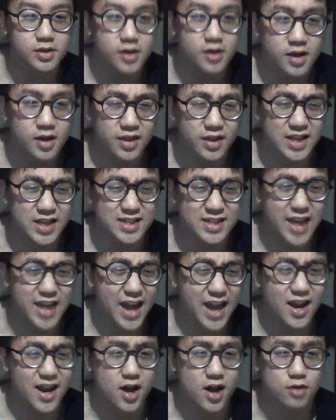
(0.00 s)
I think he's
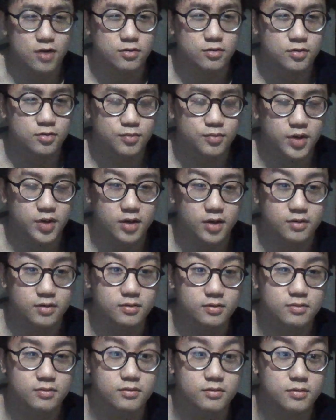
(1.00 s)
gay now, but
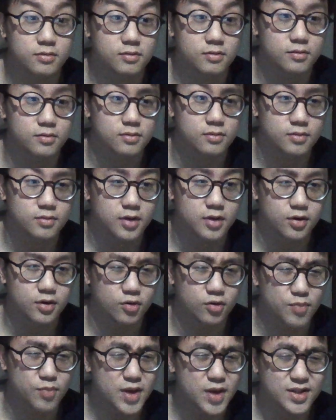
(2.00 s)

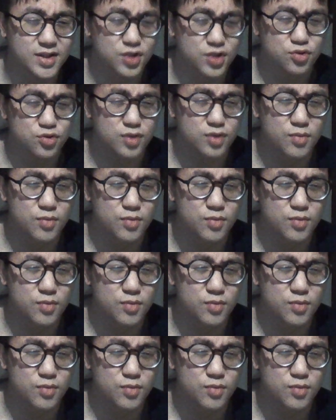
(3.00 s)
oh, bisexual.